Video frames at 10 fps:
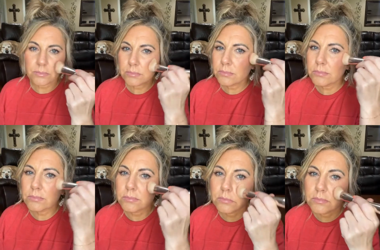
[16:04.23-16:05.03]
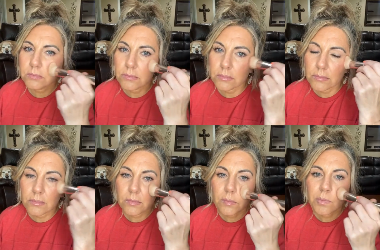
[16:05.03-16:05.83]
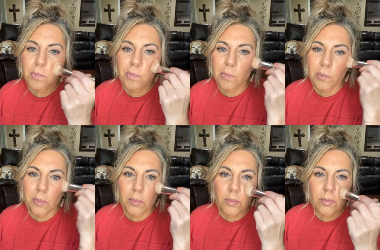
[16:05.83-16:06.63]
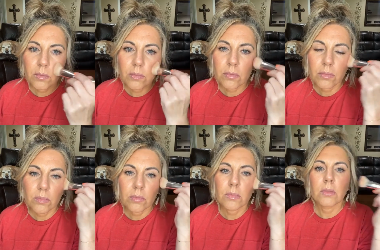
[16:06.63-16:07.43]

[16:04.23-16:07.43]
Nothing is said.